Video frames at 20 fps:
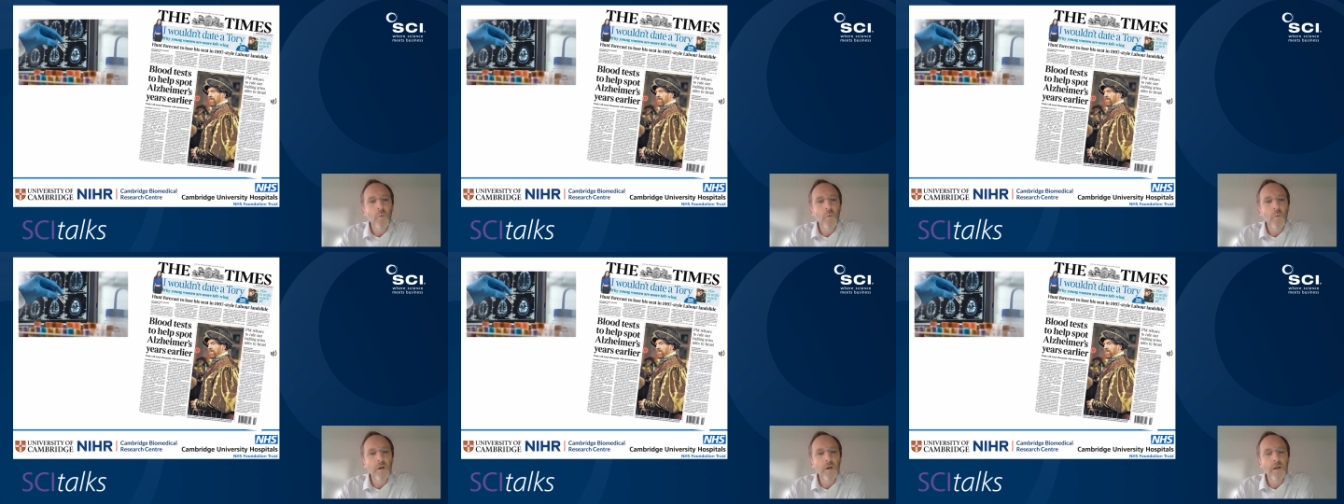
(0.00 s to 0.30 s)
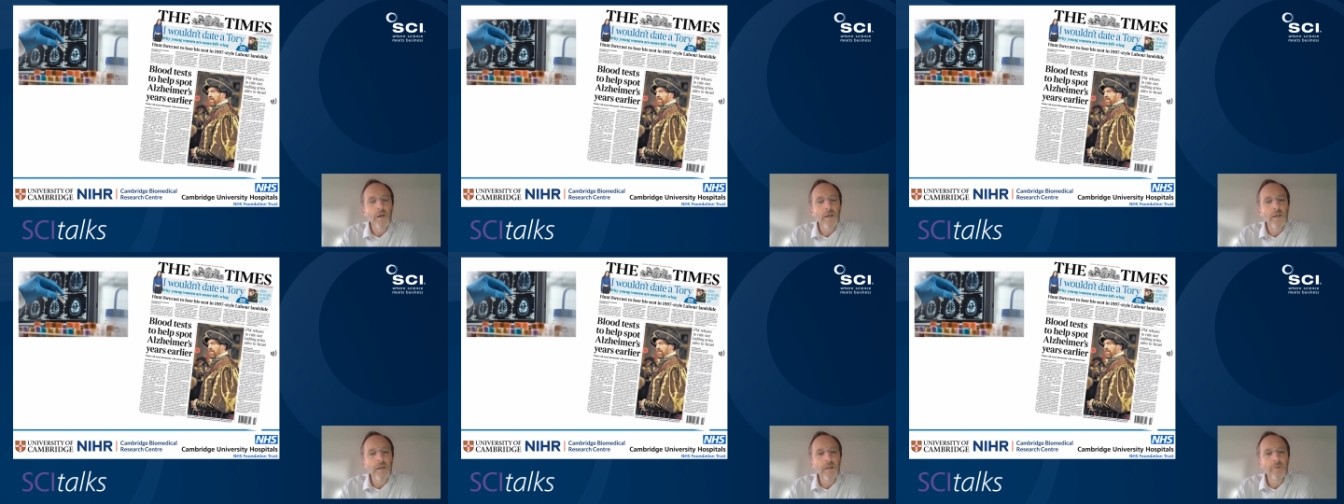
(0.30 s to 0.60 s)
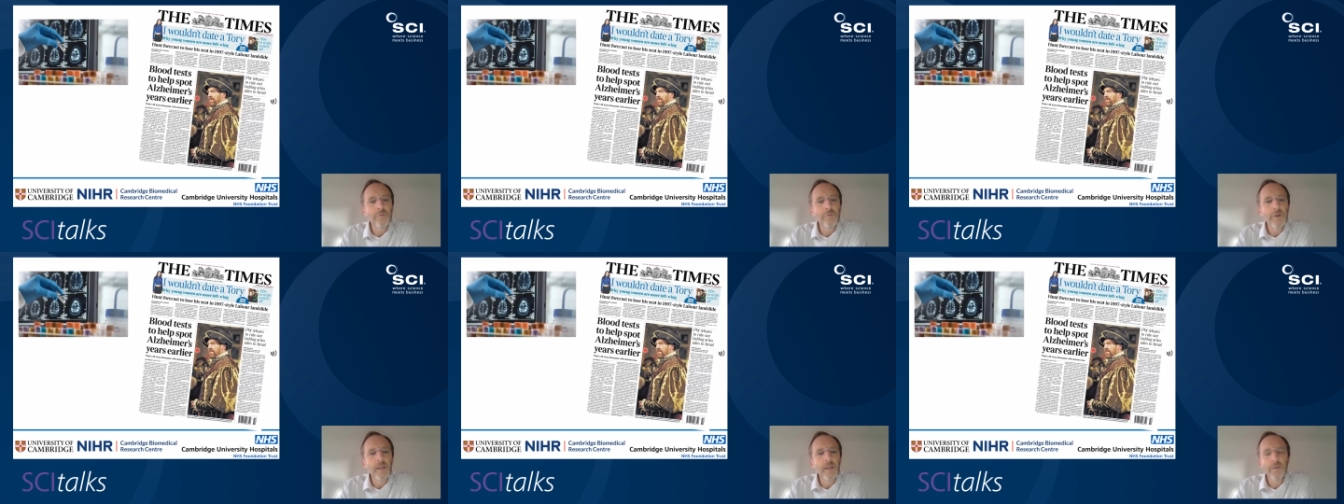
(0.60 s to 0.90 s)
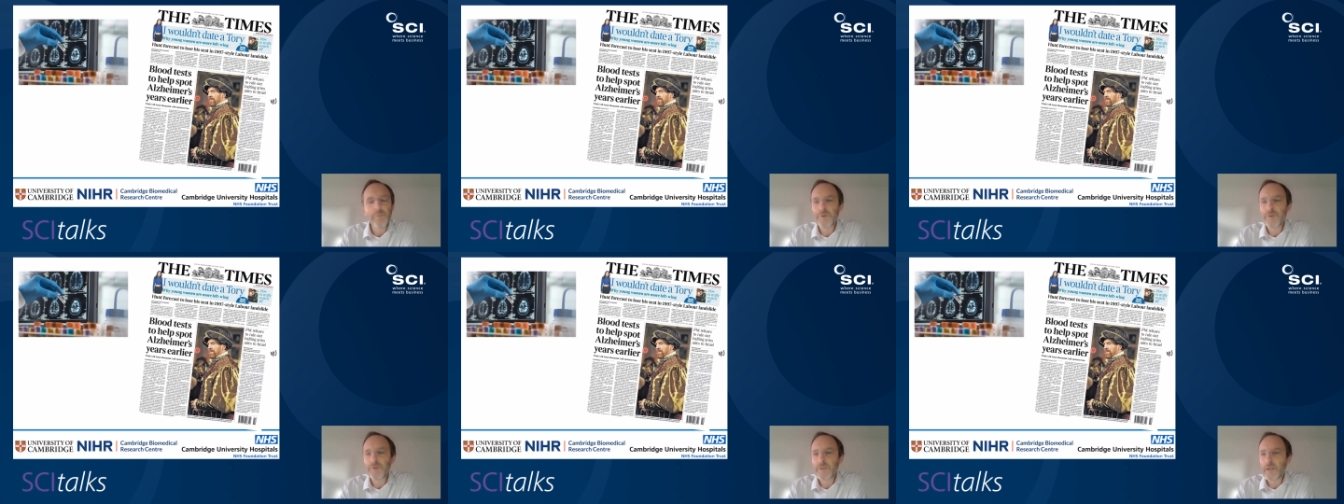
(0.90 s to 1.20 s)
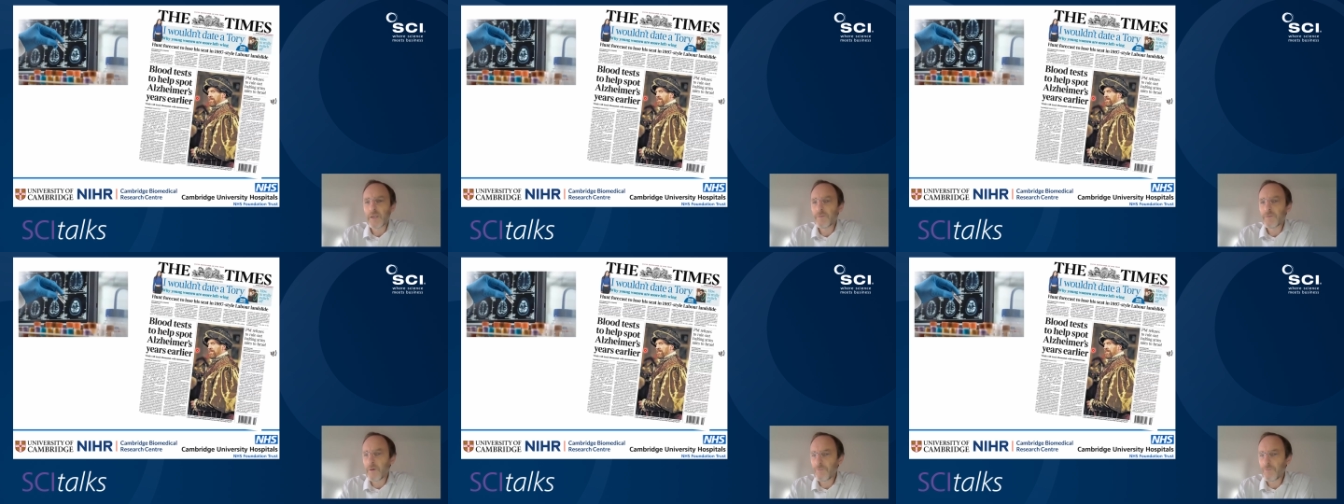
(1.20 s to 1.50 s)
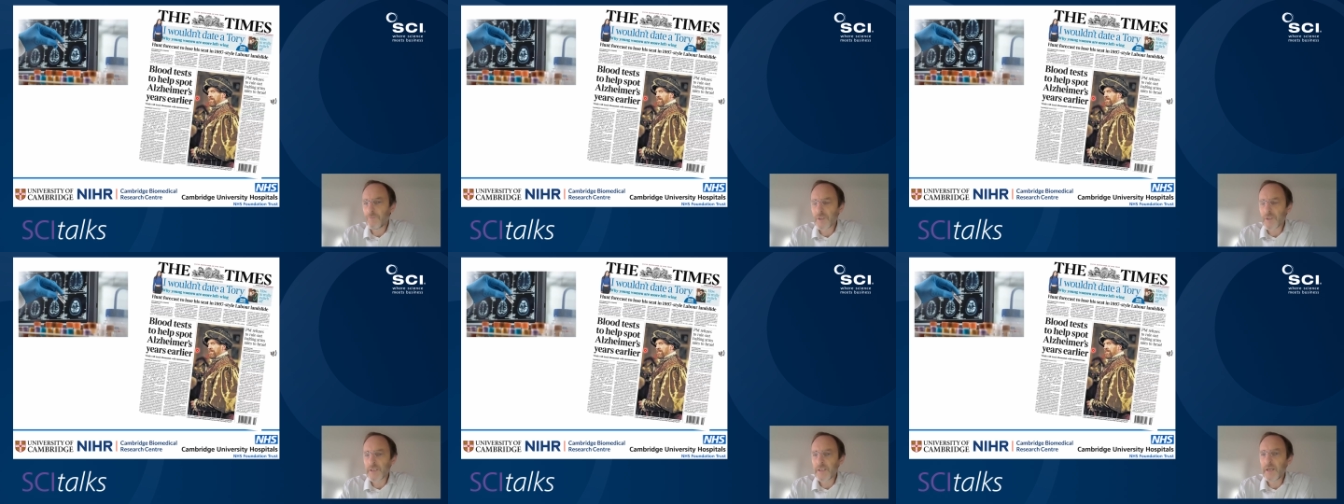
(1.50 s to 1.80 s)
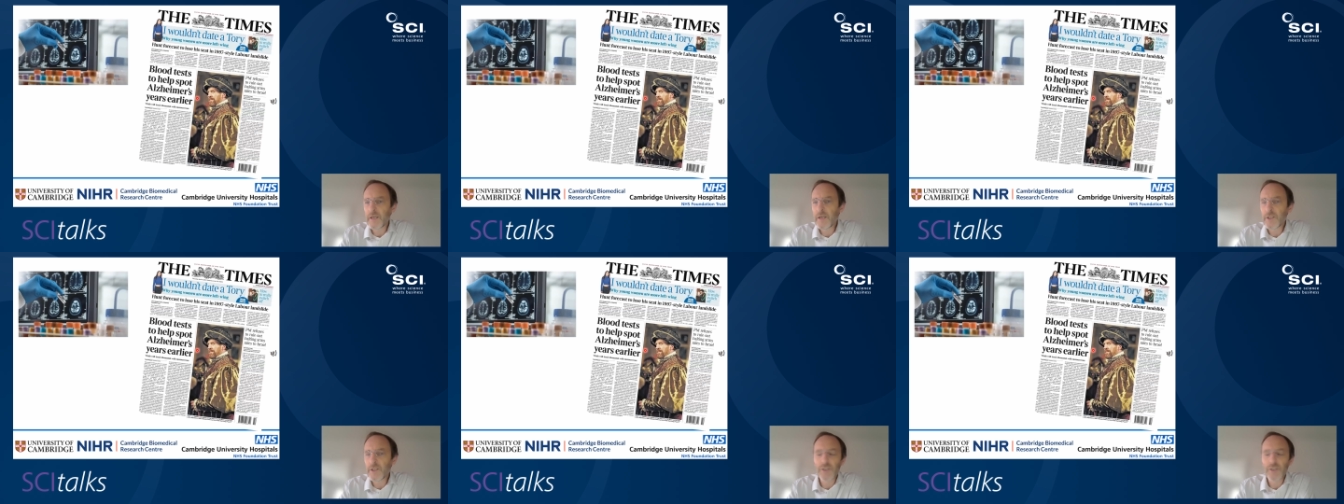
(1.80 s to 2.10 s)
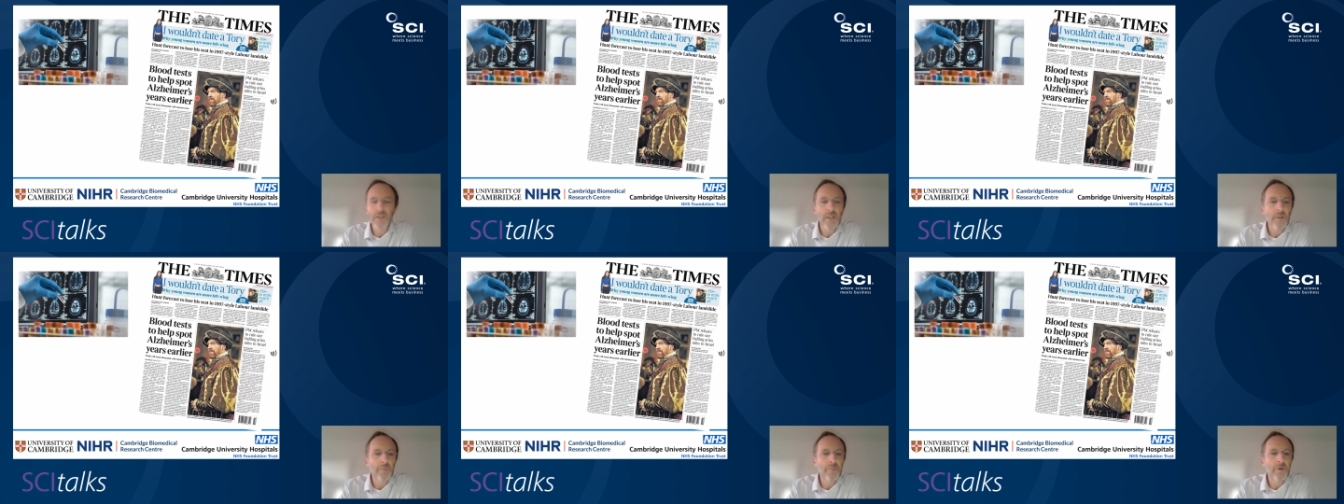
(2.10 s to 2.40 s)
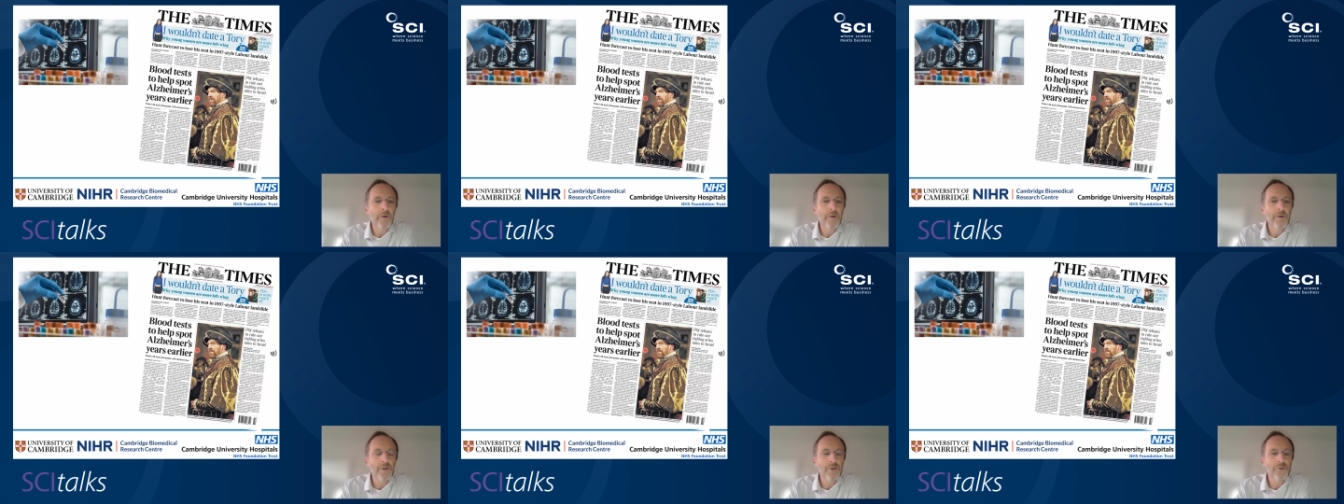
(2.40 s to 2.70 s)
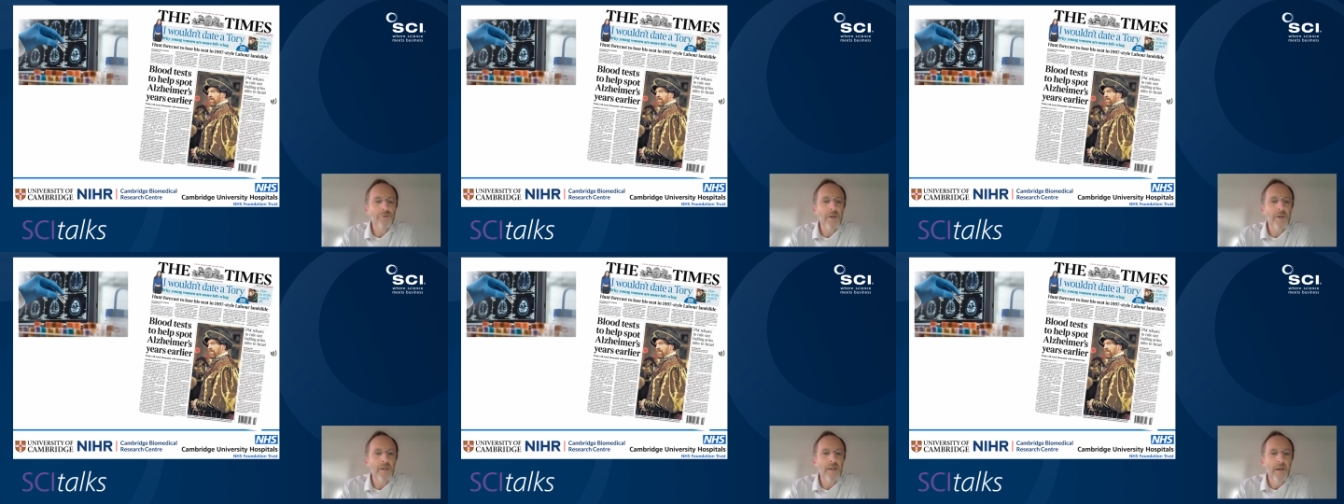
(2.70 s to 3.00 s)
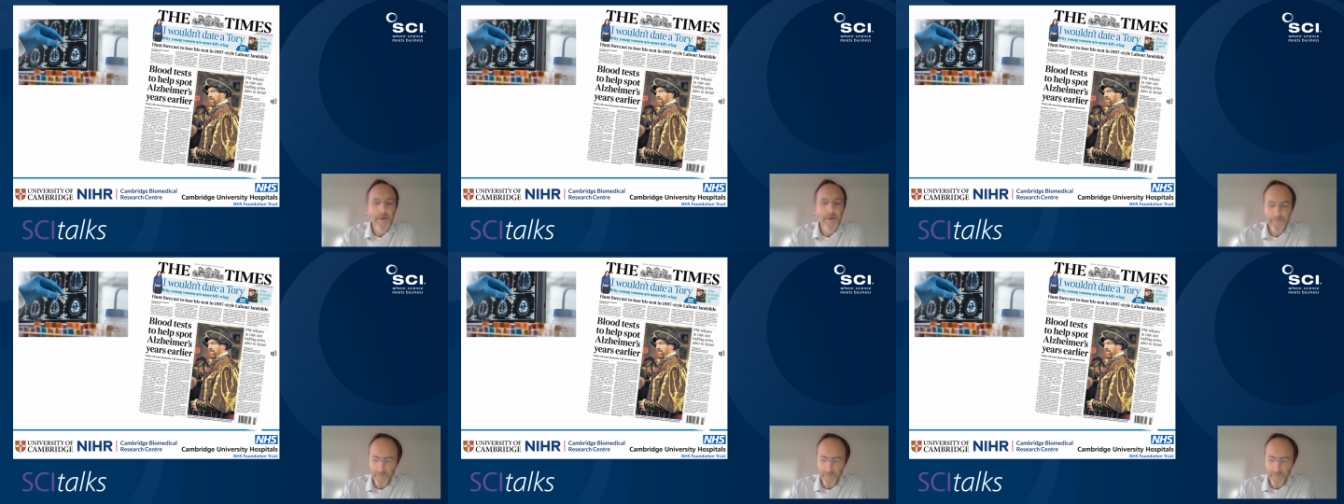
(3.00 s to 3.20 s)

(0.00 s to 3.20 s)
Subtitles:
were really the preserver of research in the laboratory.